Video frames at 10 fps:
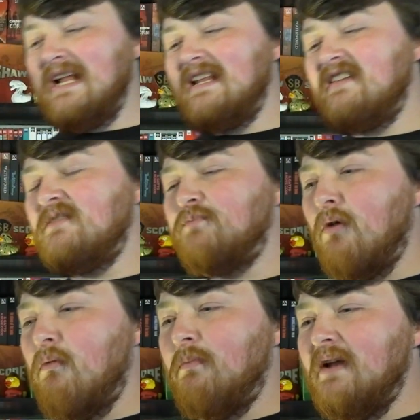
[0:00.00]
This is
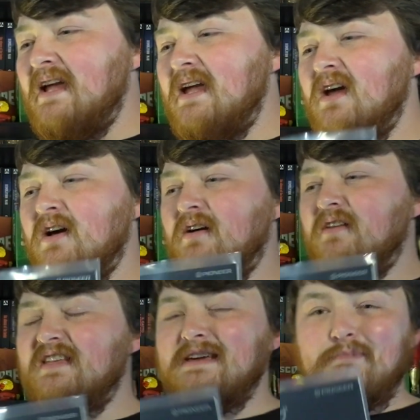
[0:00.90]
probably
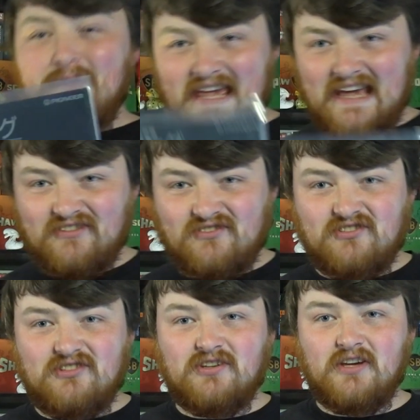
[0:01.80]
the
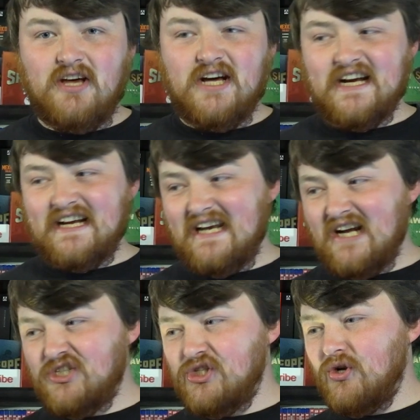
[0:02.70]
biggest
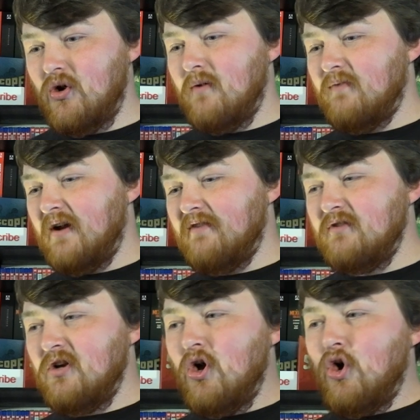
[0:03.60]
collection of kind of
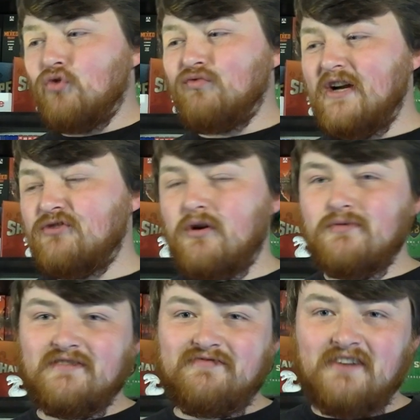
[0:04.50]
retro
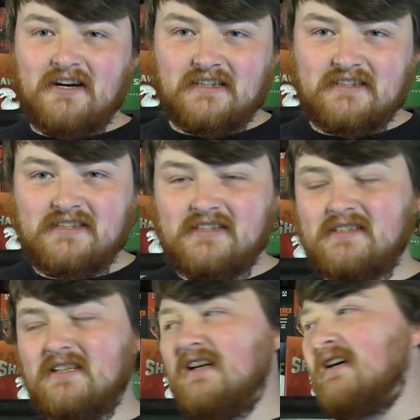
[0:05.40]
defunct
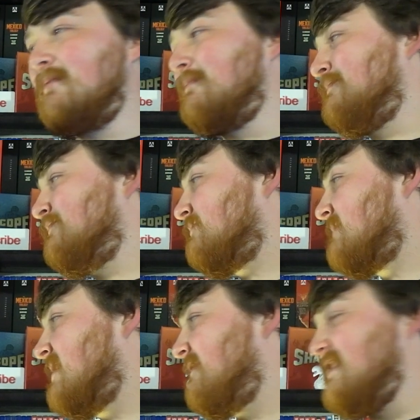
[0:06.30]

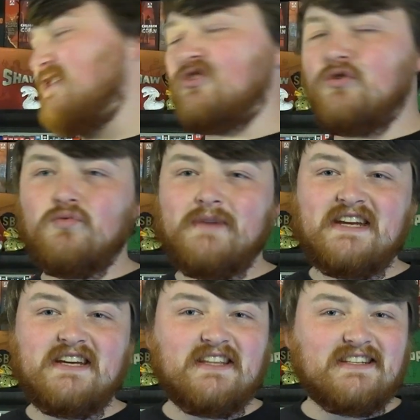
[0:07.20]
physical
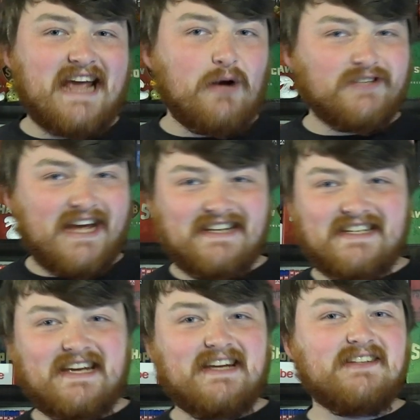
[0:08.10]
media that's
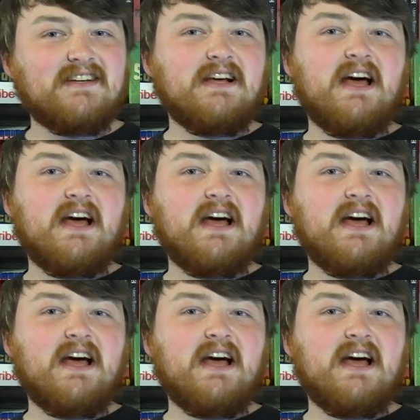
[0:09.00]
outdated.